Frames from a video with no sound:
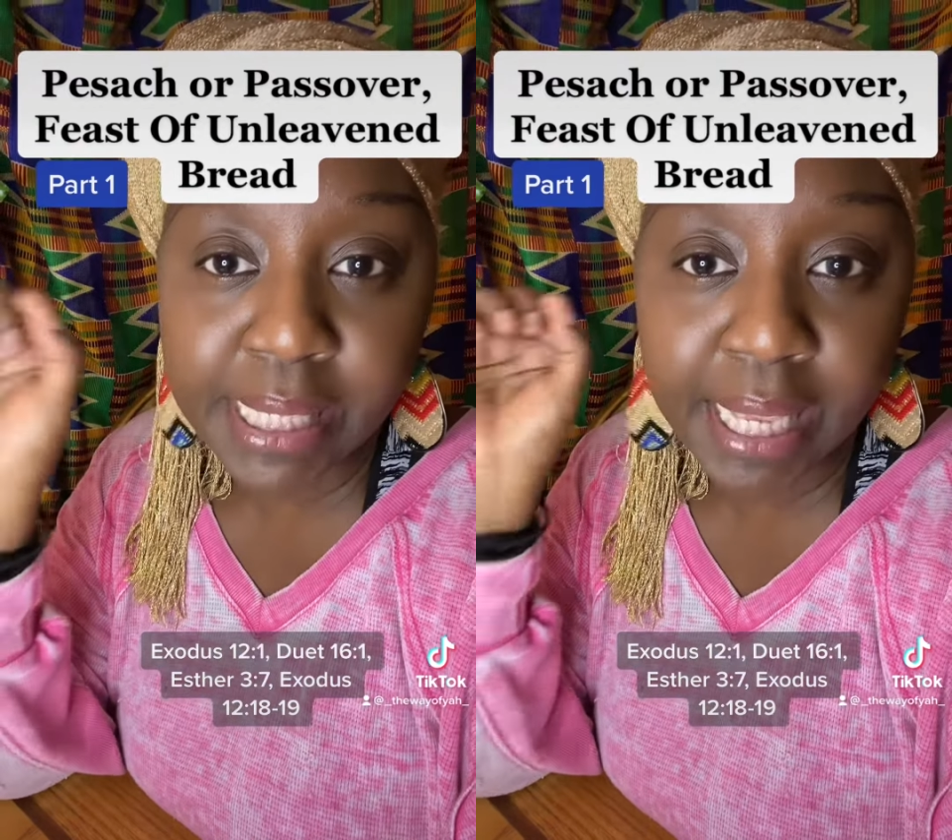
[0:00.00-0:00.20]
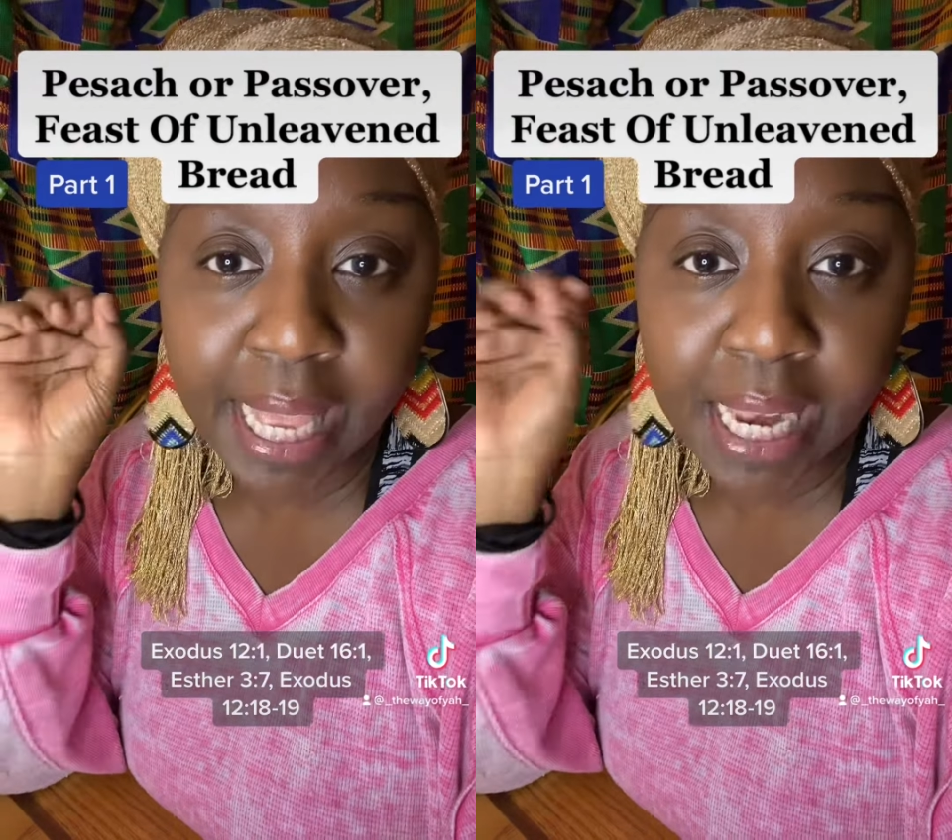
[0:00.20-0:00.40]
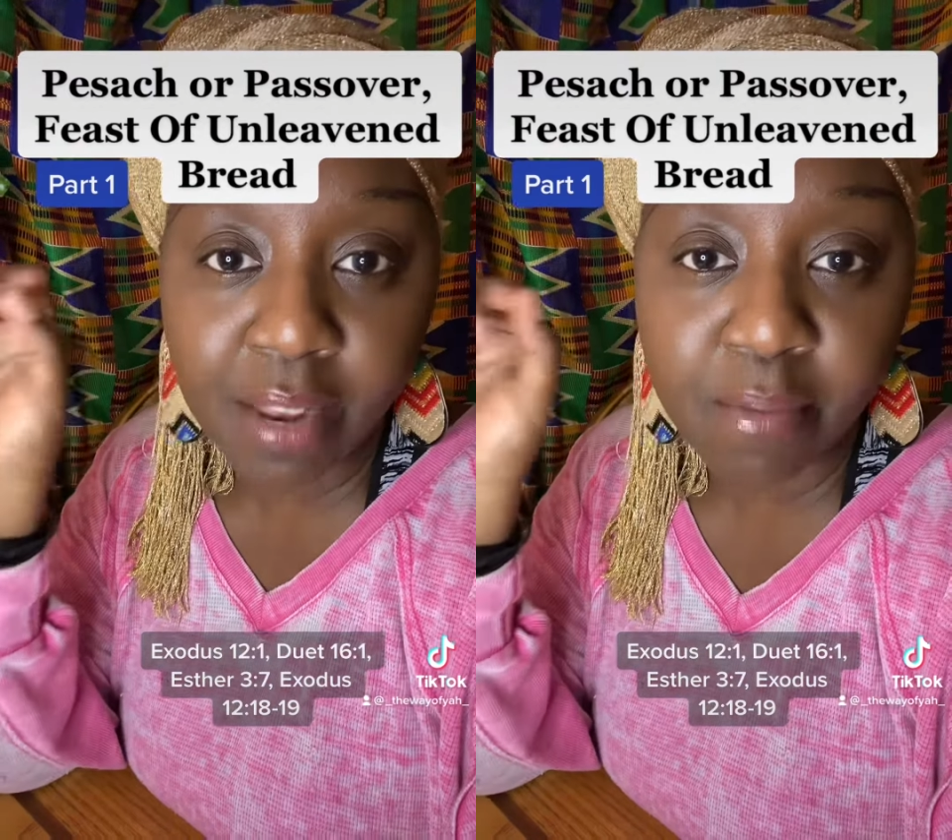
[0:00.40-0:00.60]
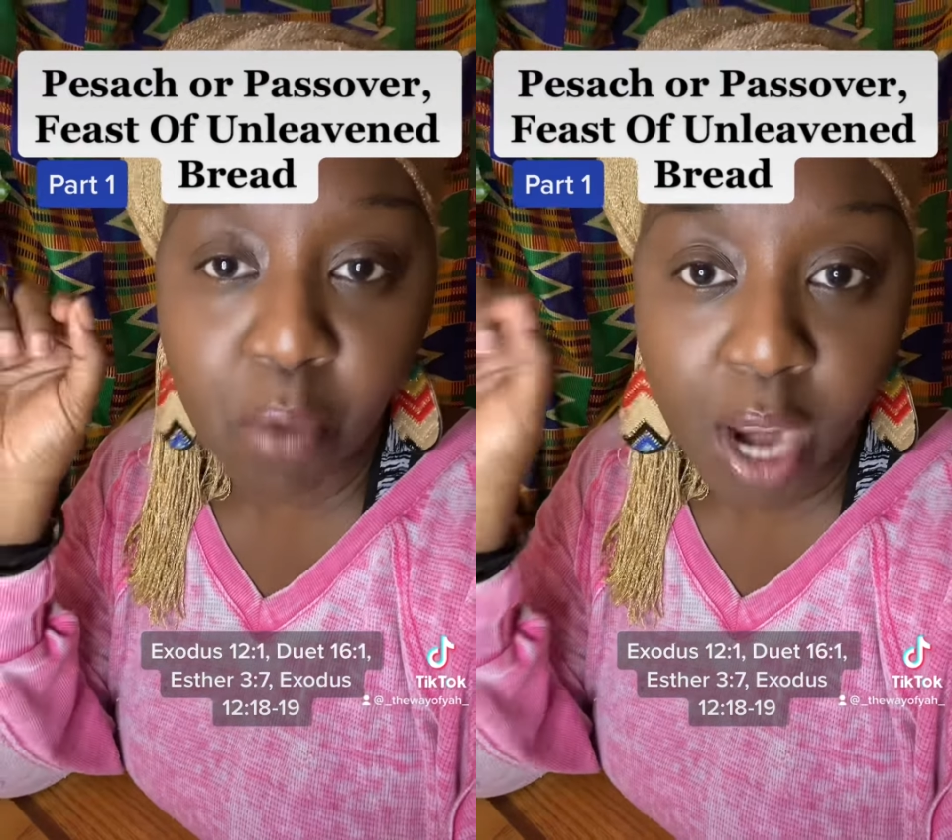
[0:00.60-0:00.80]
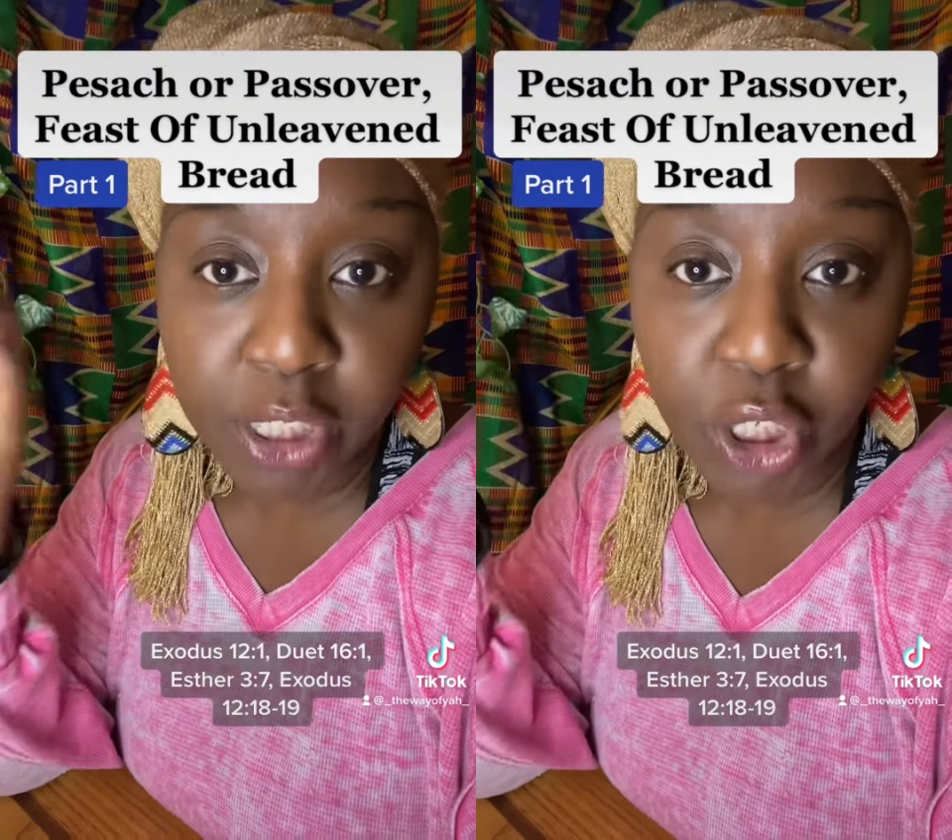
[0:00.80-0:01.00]
to end of
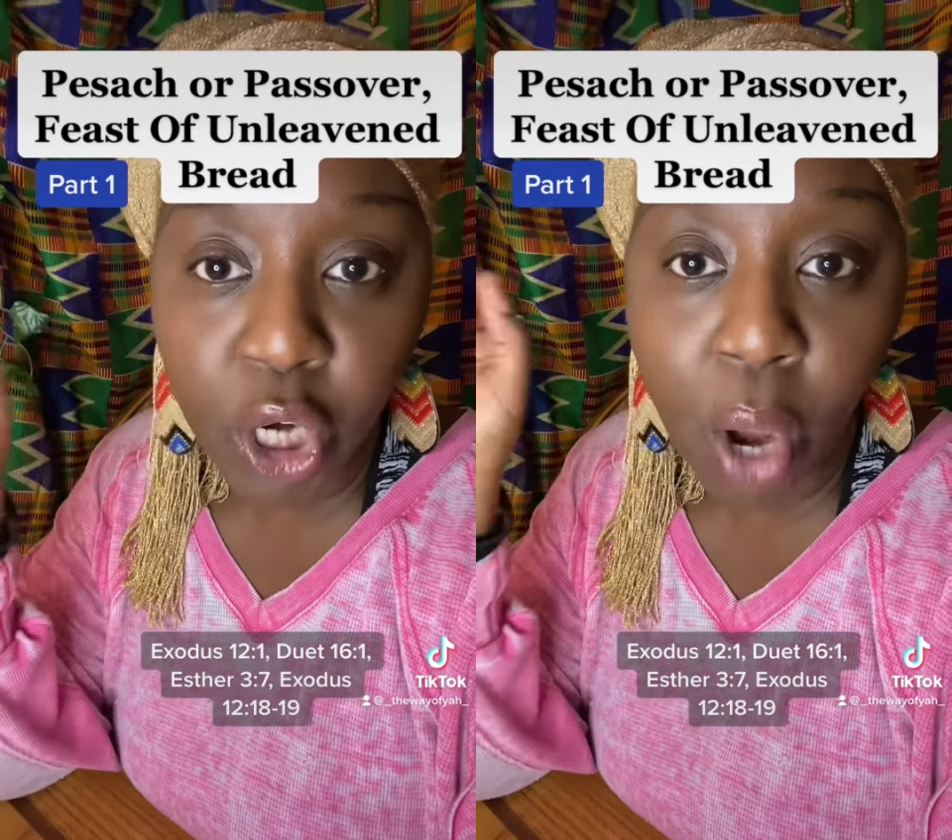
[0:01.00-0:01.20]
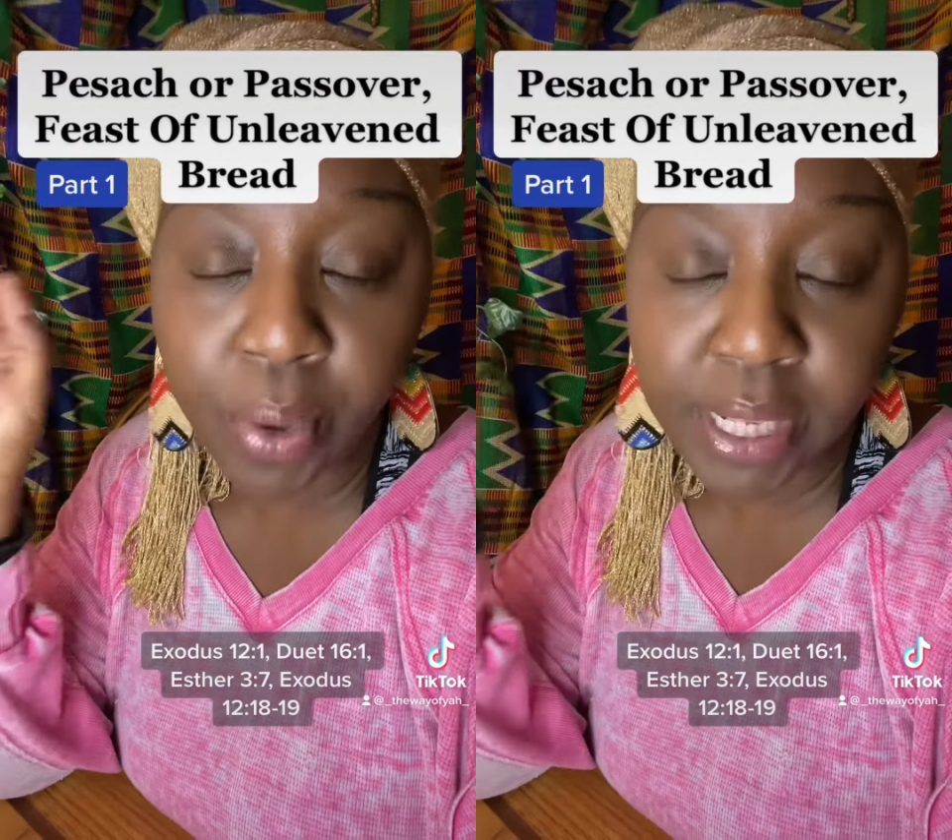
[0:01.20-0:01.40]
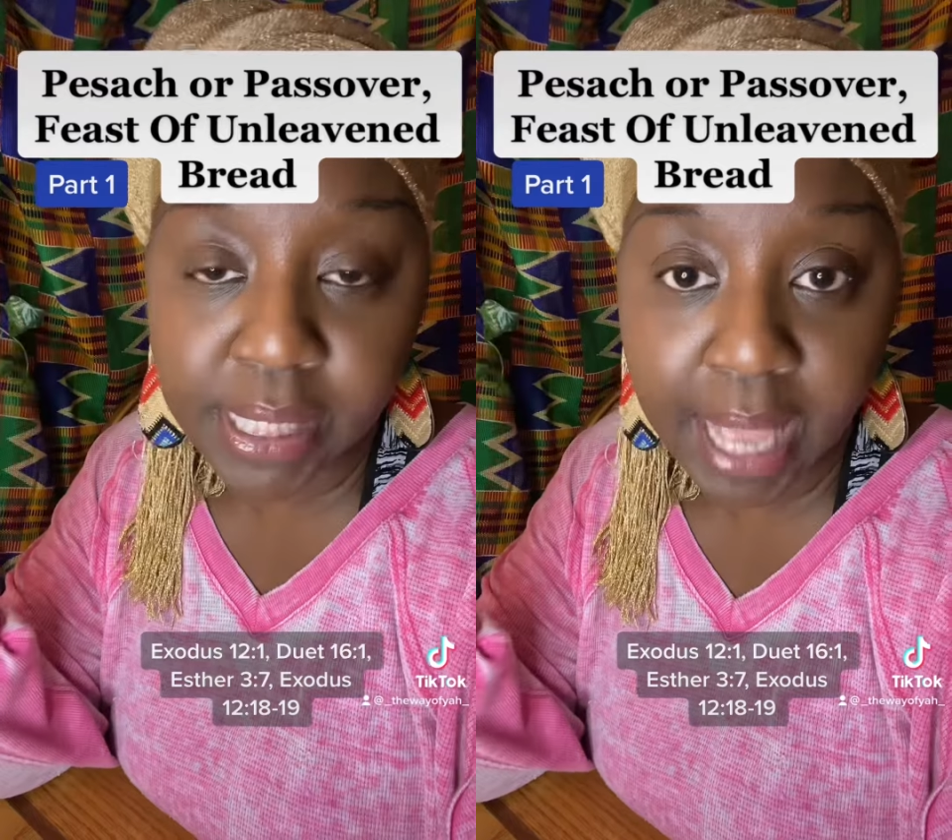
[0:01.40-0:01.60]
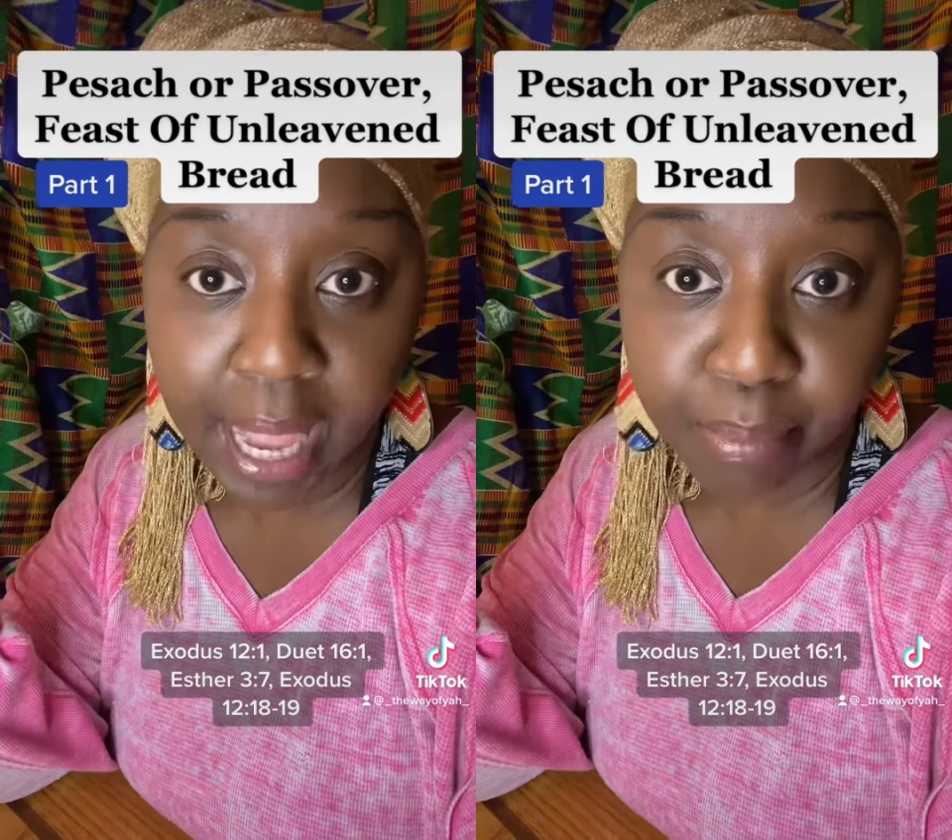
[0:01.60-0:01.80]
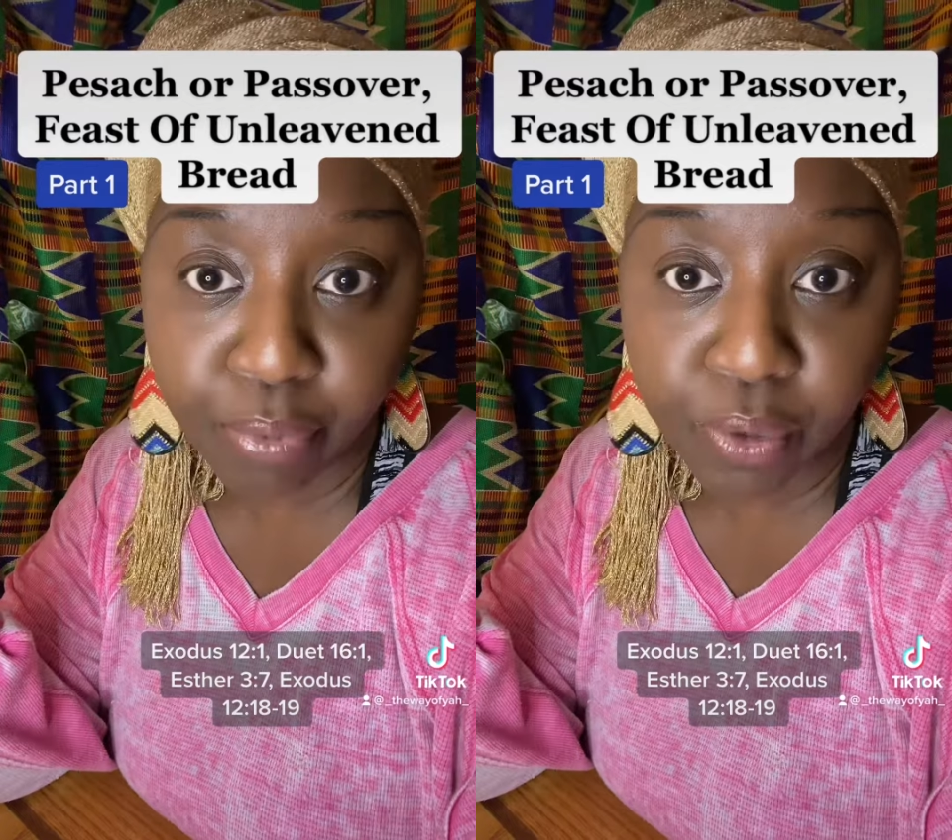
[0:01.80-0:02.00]
March going into
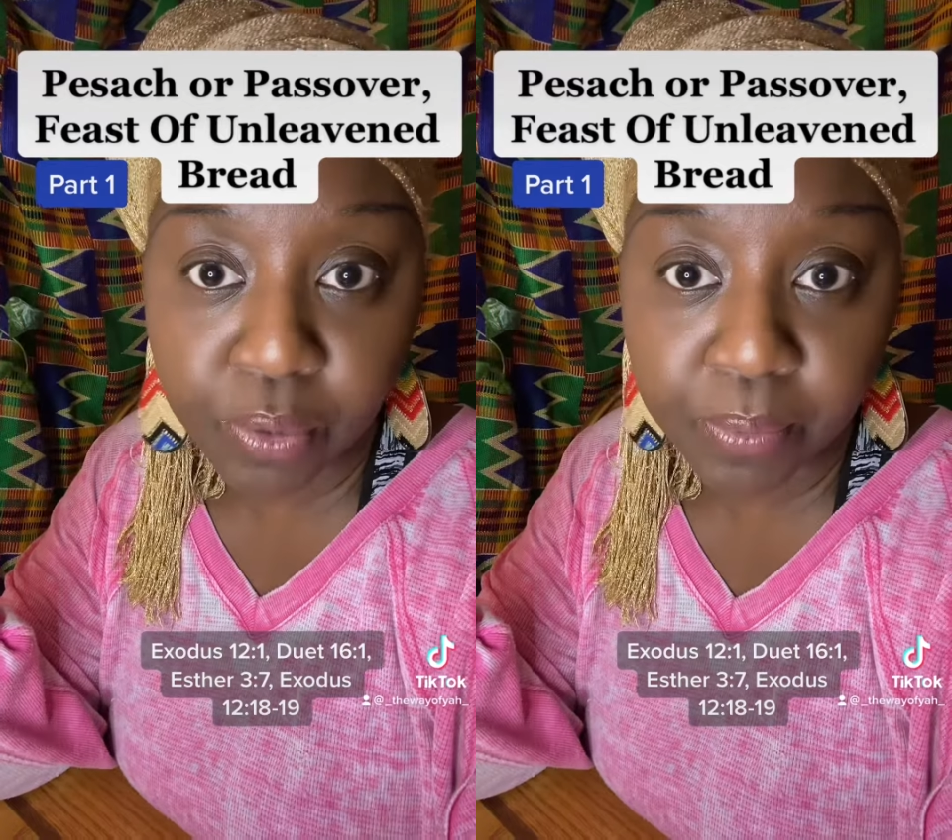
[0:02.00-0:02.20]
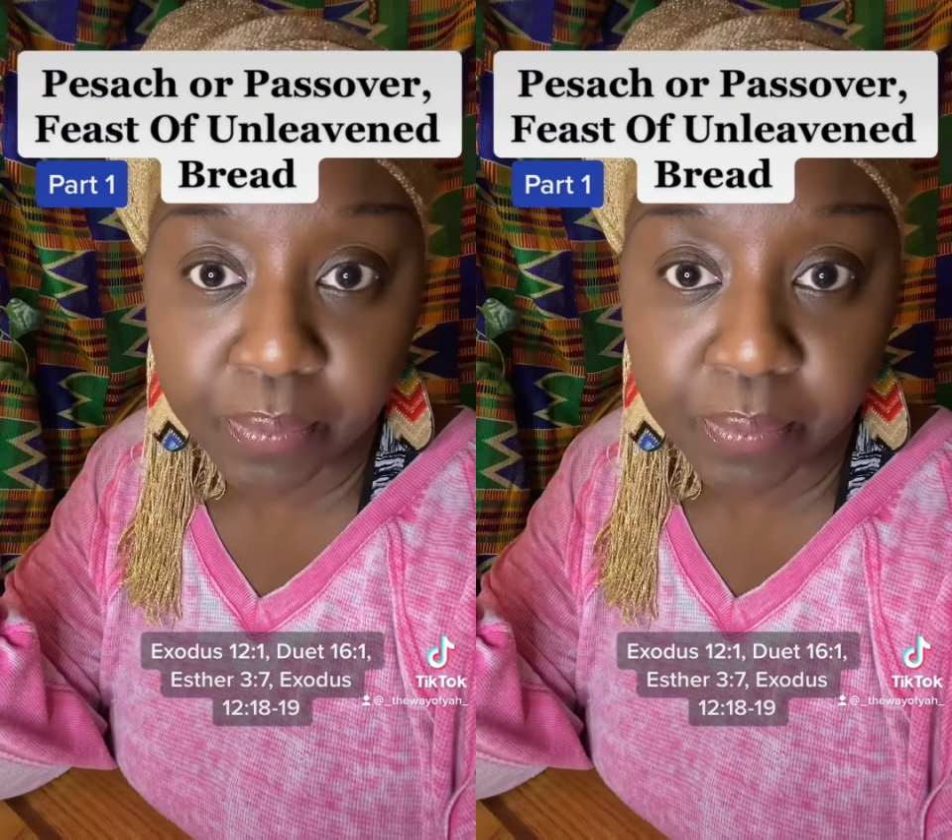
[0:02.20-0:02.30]
April.